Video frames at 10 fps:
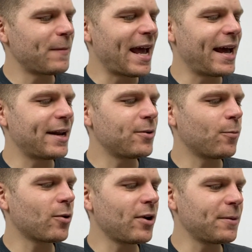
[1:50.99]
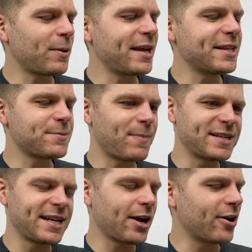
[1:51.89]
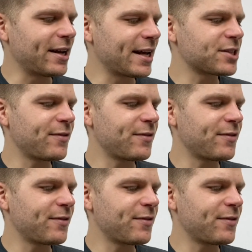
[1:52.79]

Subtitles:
And we're going to play this by taking our index